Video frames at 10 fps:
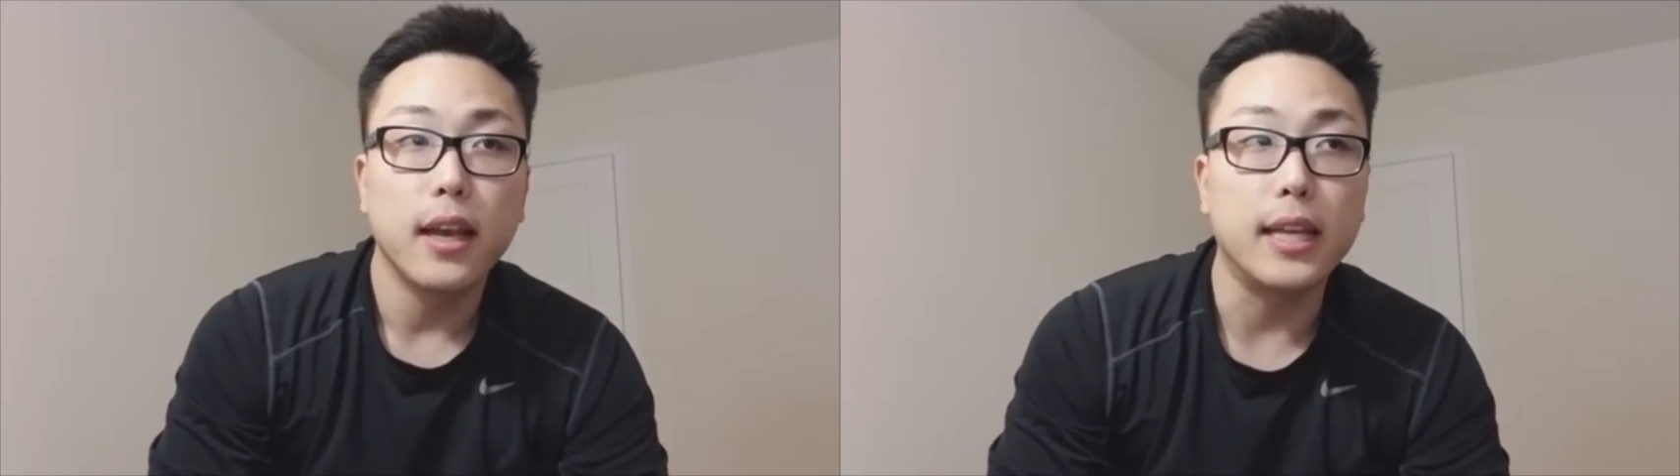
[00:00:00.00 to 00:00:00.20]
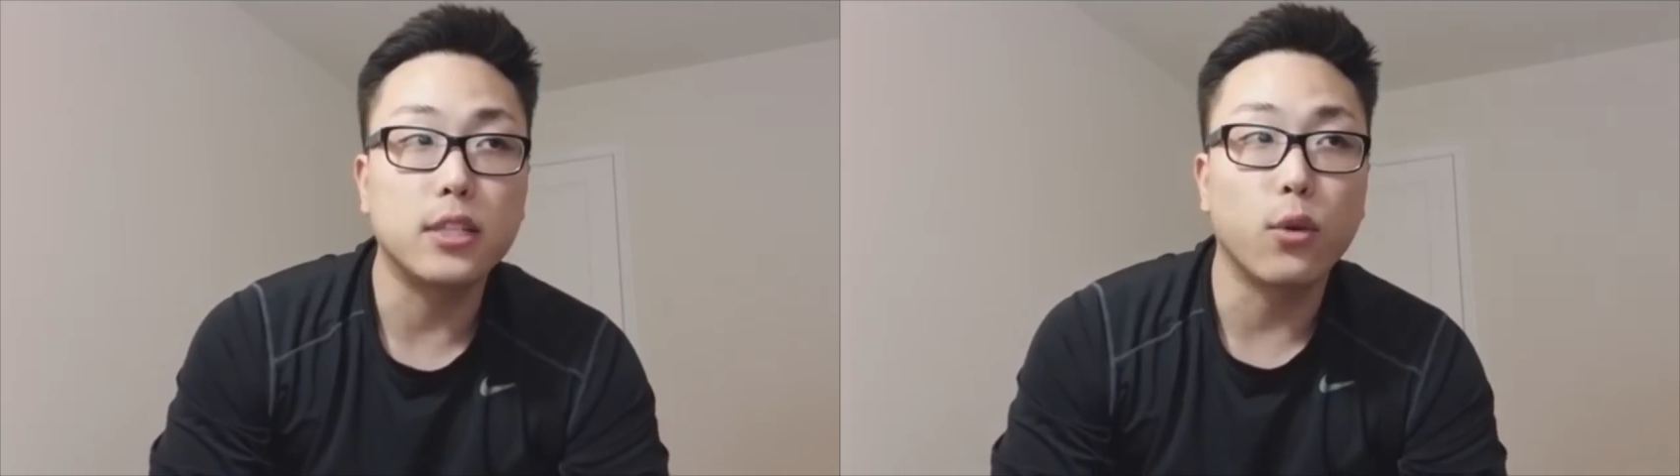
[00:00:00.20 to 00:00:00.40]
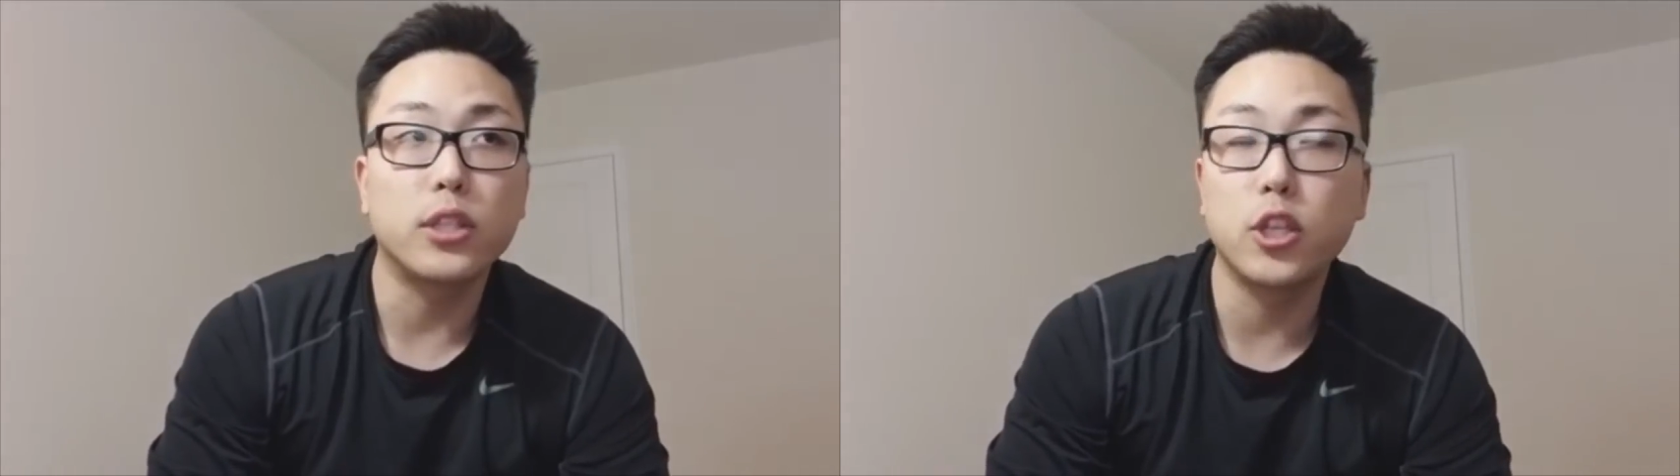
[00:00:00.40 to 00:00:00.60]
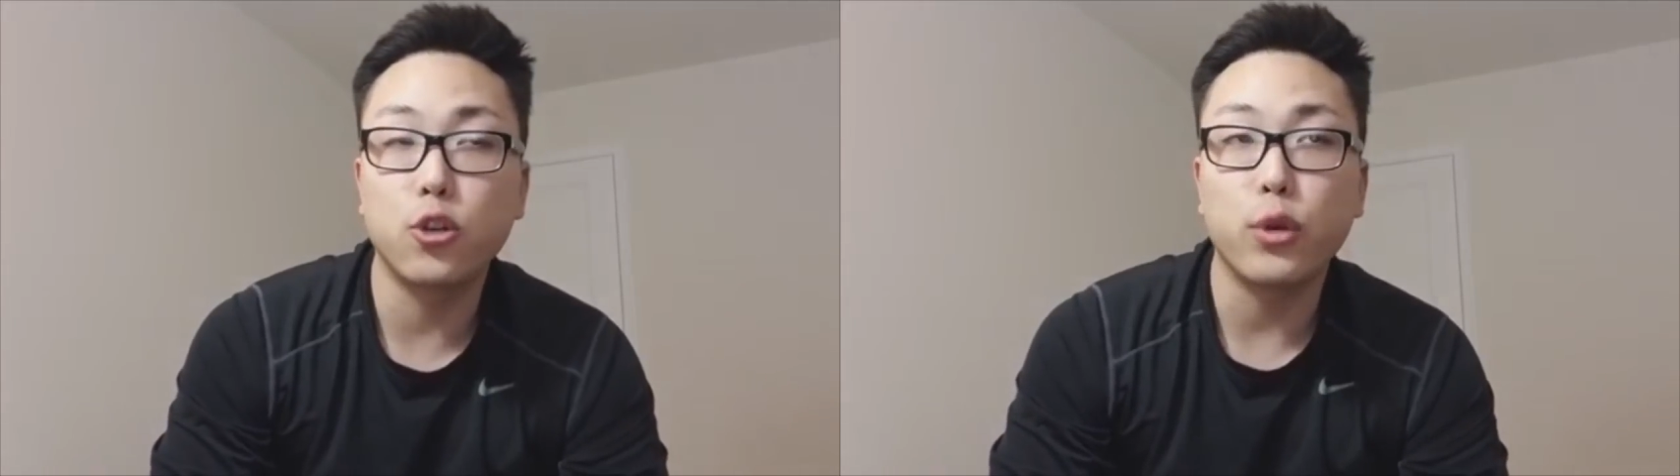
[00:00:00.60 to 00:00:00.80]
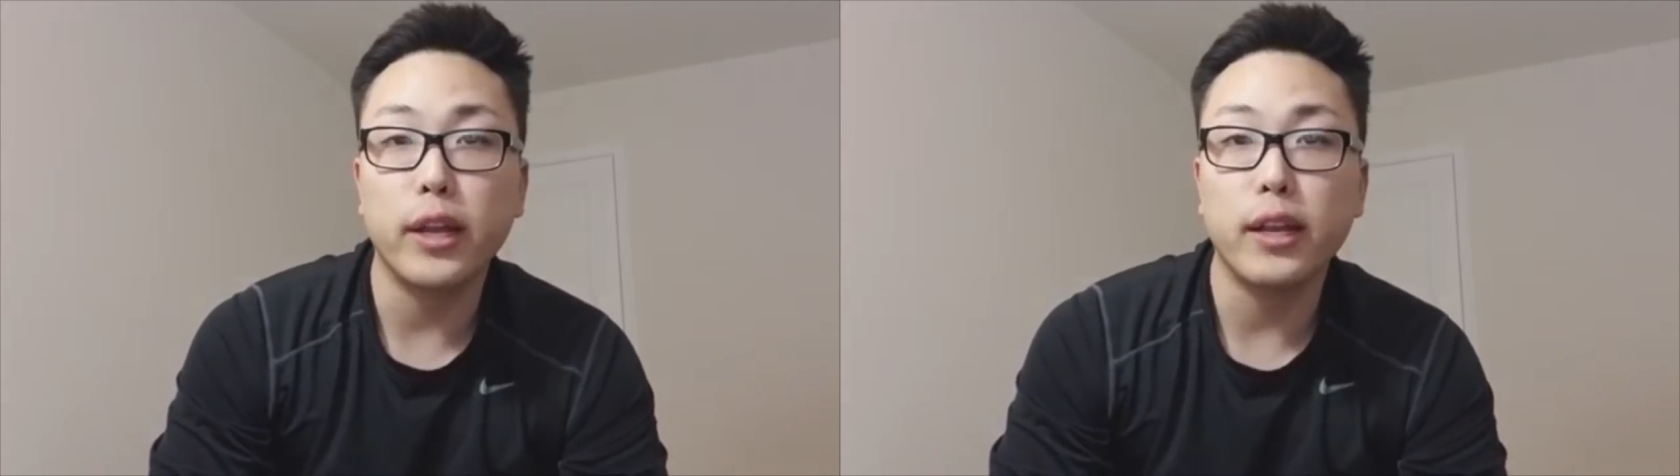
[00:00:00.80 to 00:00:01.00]
it's going to
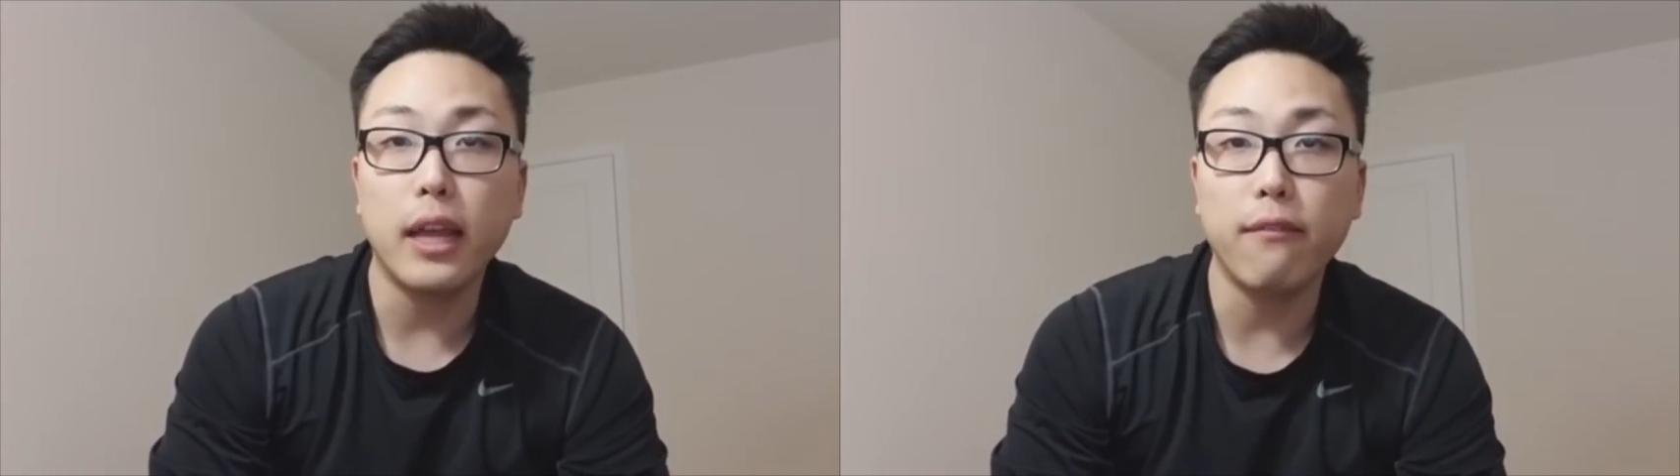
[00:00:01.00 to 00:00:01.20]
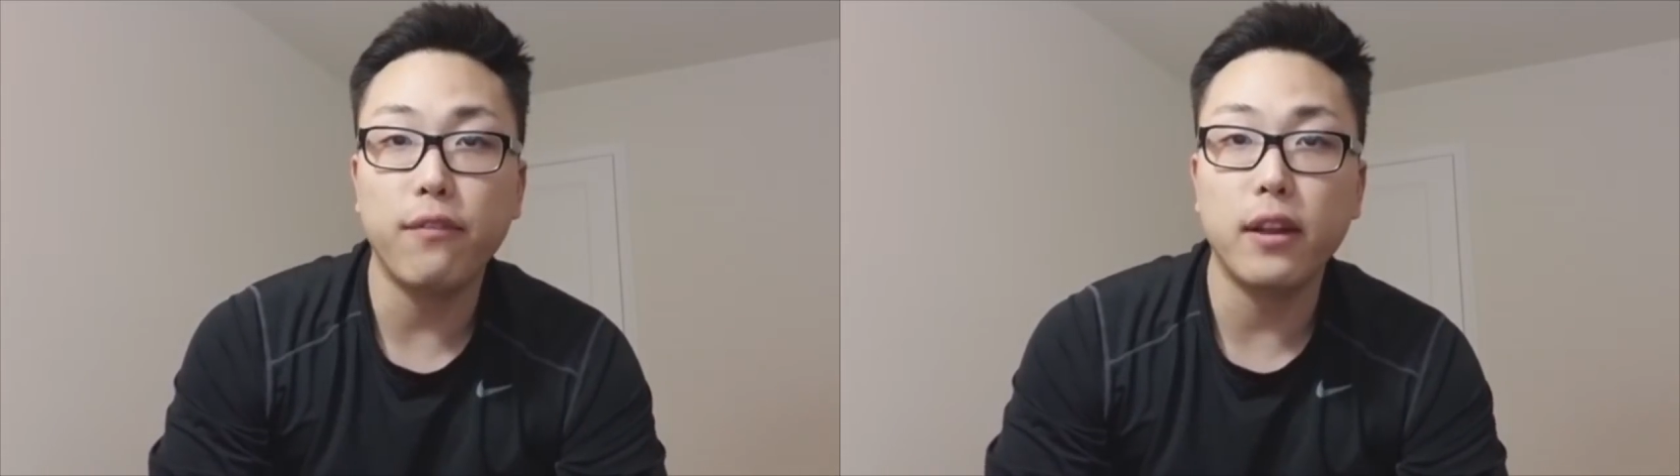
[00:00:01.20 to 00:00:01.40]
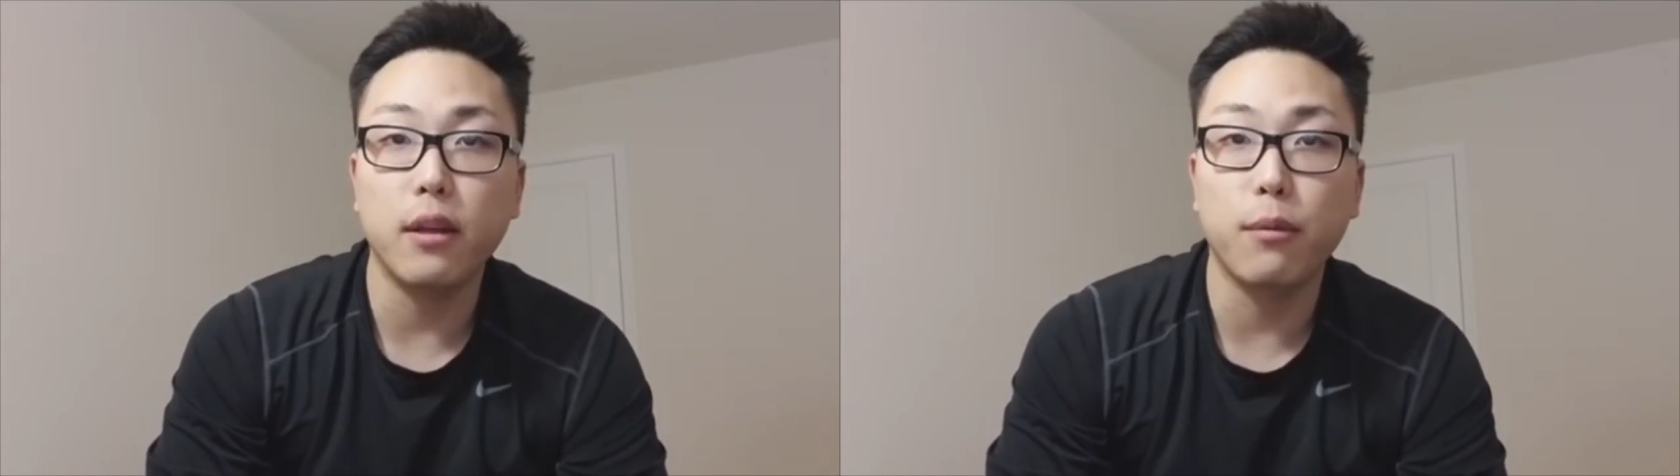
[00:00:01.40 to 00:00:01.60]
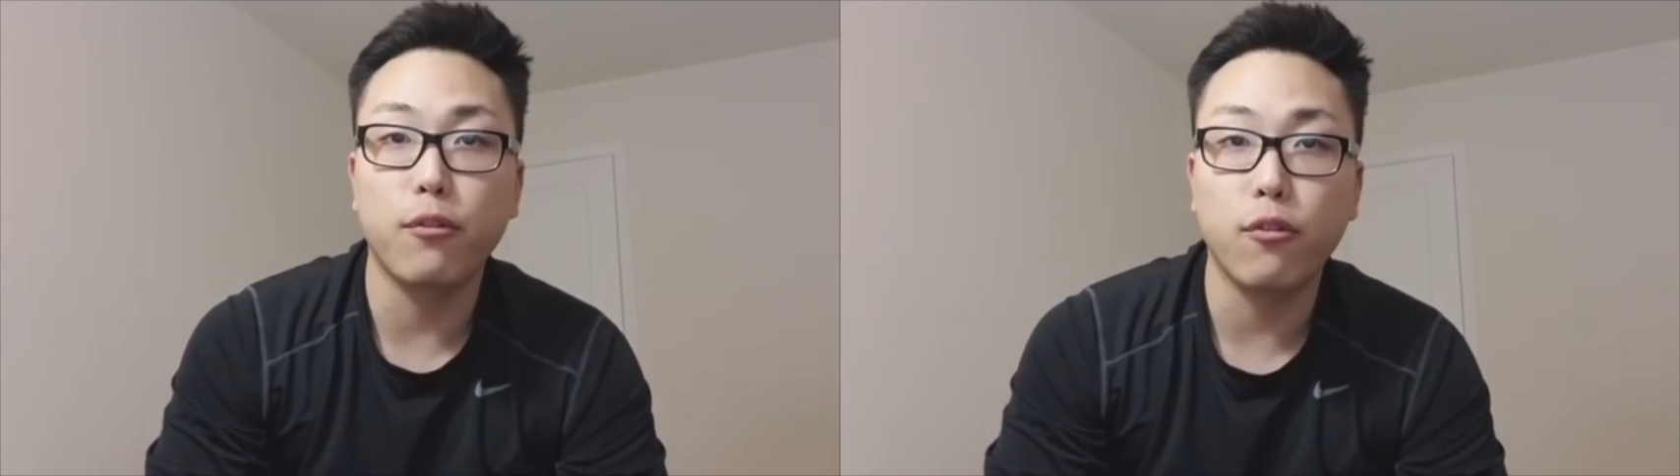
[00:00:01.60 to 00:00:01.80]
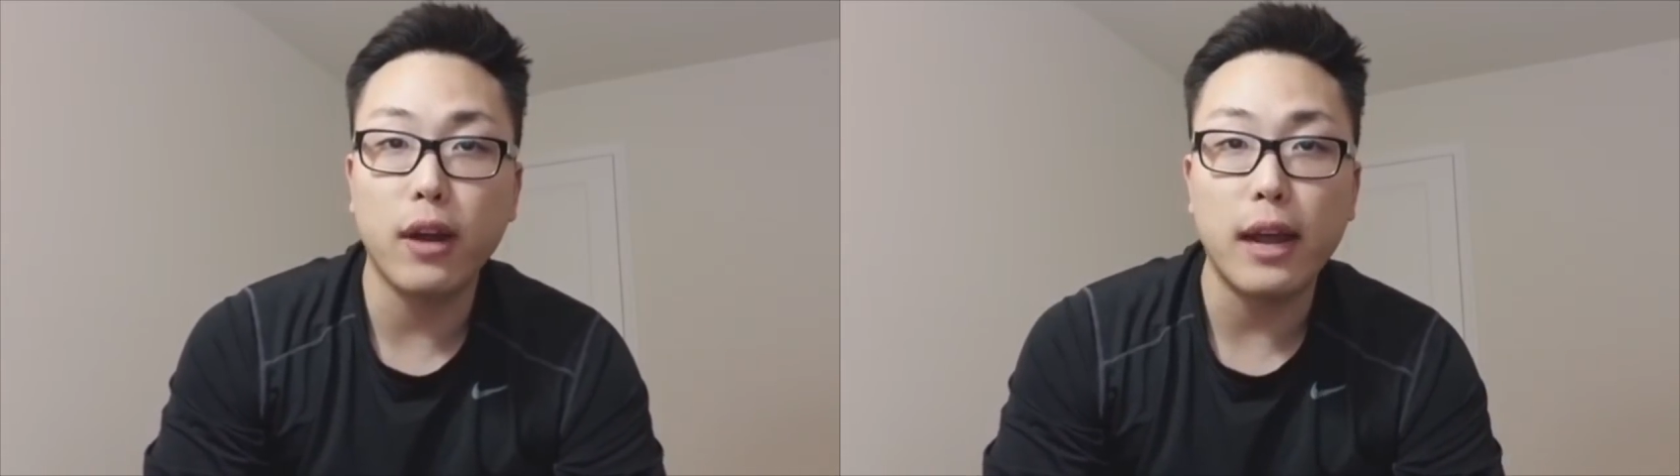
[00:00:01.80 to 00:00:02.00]
create an infinite number
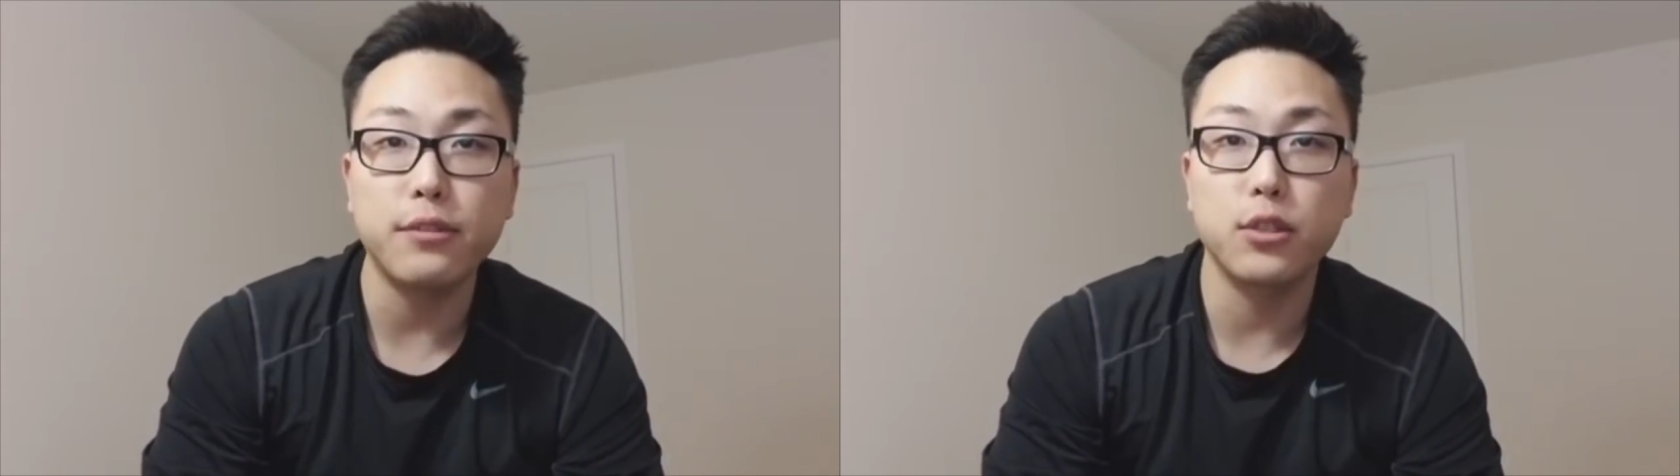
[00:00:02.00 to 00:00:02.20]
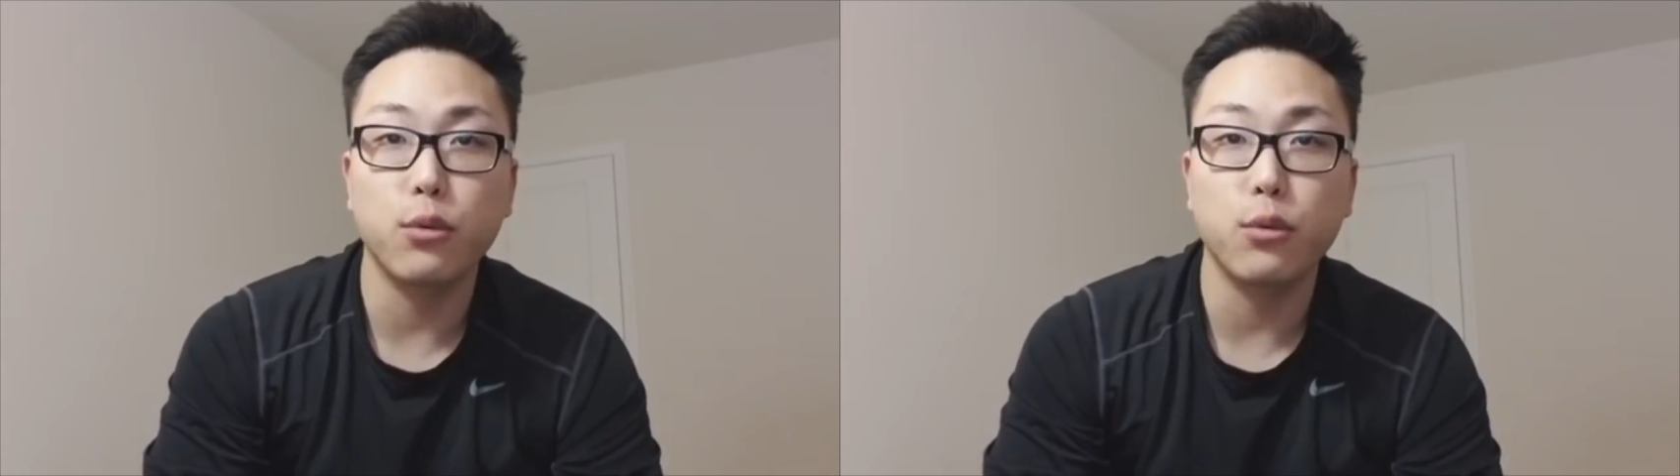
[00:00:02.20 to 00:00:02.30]
of grafts